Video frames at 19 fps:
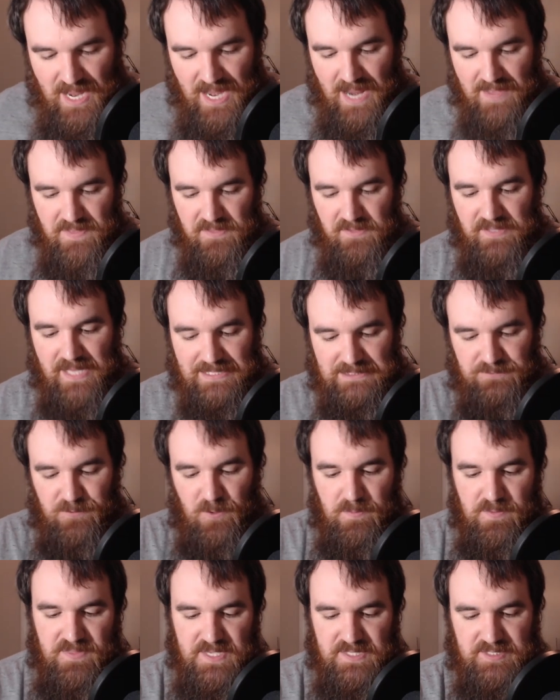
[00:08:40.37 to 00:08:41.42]
And then the last
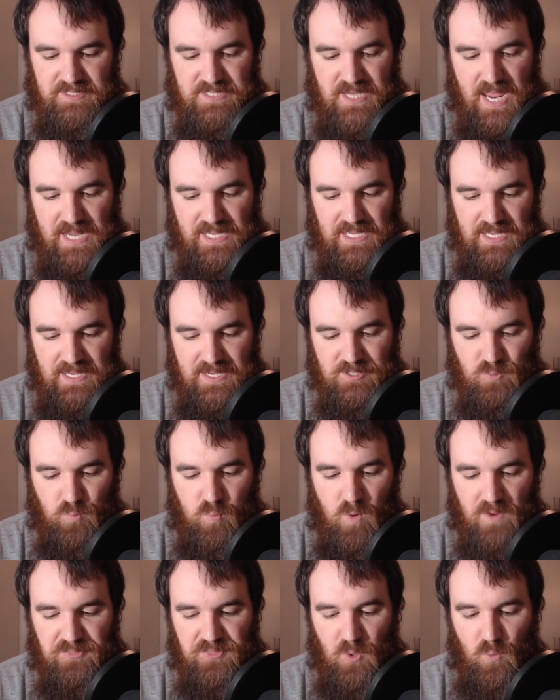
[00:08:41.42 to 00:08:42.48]
film in this stack is
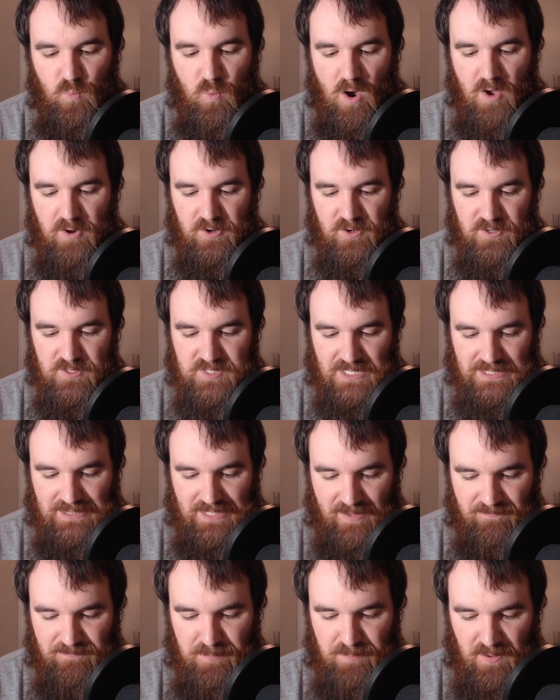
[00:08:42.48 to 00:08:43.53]
What the Waters
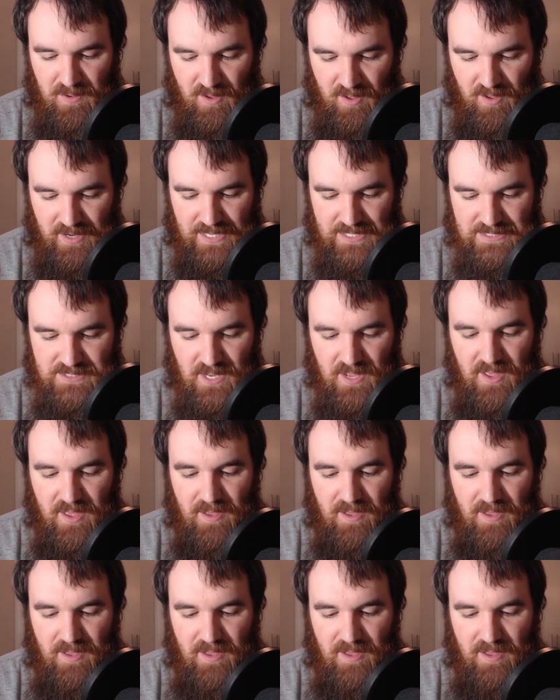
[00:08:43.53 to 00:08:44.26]
Left Behind,